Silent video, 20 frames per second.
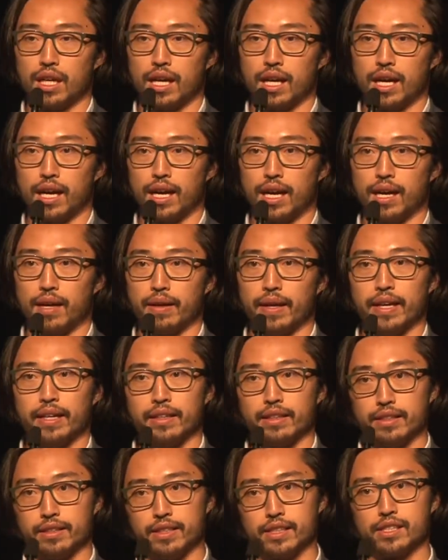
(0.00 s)

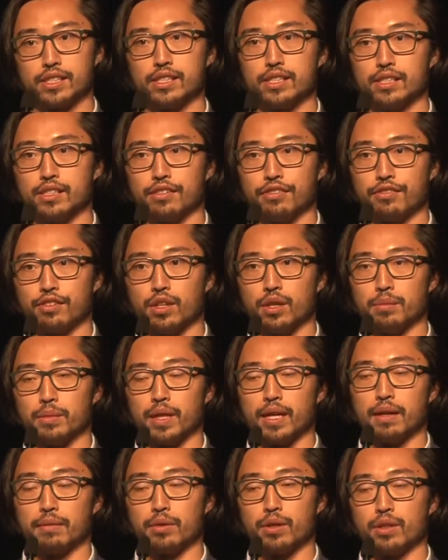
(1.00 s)
And this is the firm that
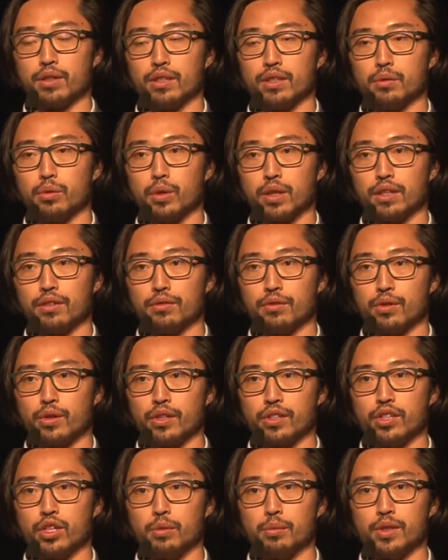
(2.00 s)
I'm currently working for,
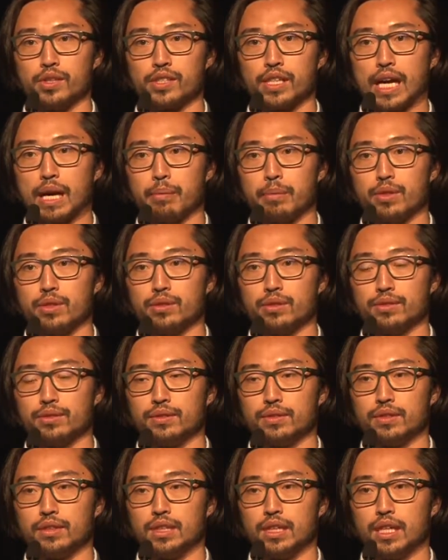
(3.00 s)
Yeoman's Capital.
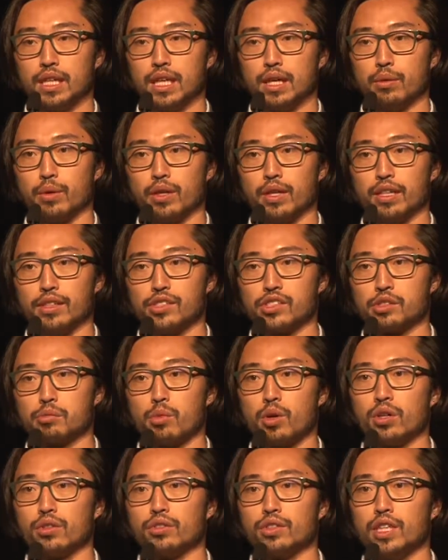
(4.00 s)
We're a
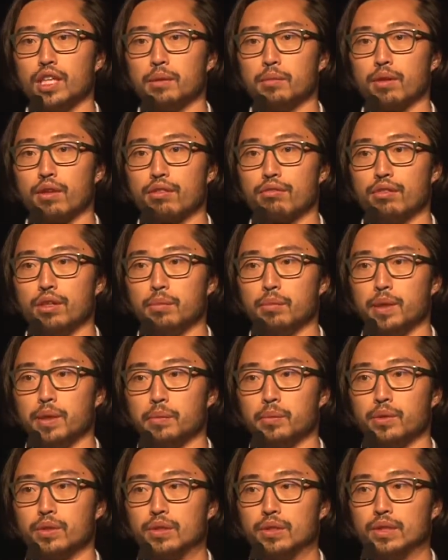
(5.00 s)
small team of 3
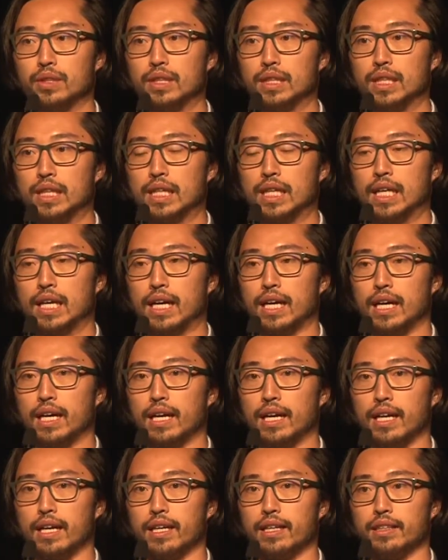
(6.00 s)
people,
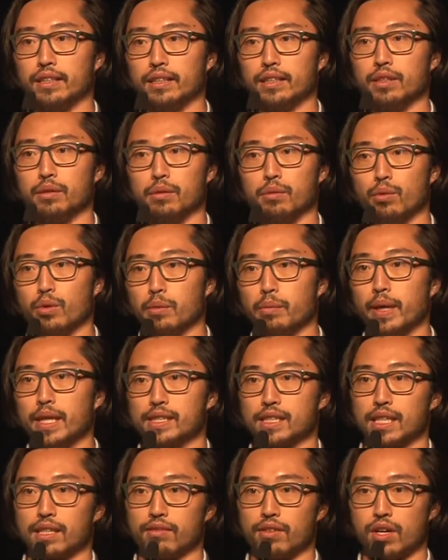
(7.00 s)
and we're
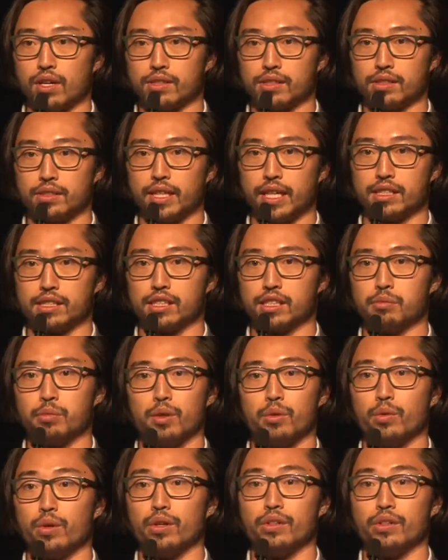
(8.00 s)
based out of Austin, Texas, but we're